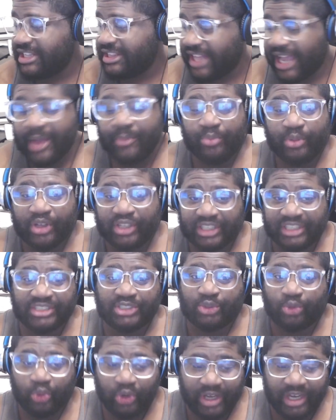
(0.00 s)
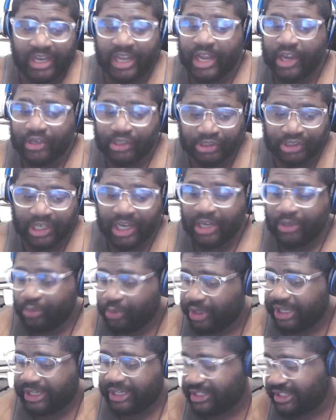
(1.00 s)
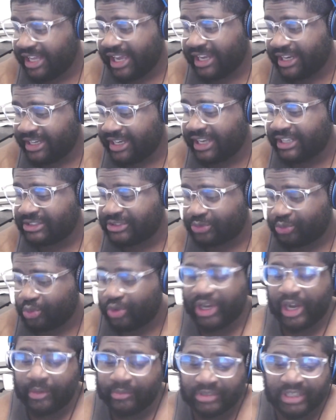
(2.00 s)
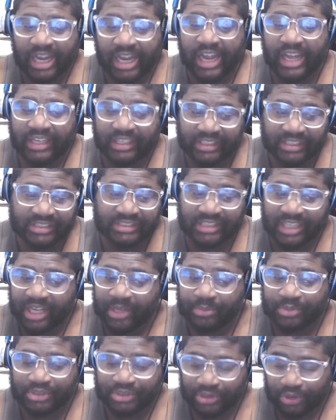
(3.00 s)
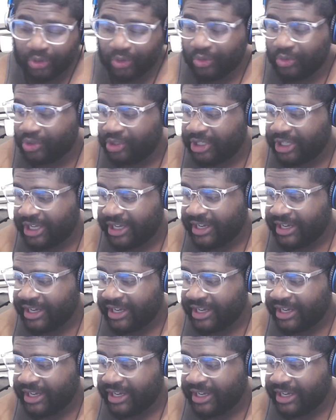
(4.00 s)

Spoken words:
That brother is green-haired John Wick. That's what I'm titling this episode.